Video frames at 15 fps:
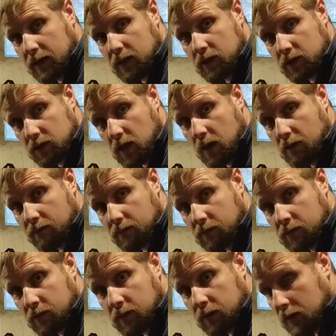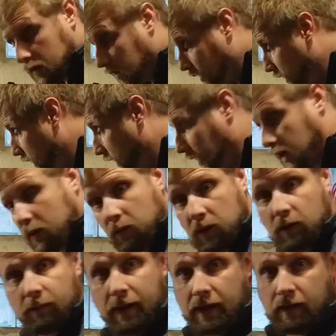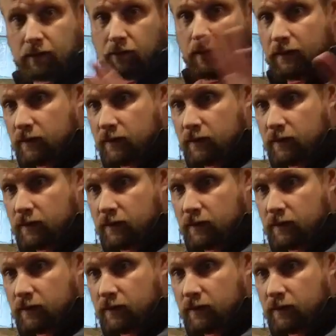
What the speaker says: take your stuff. And I will make a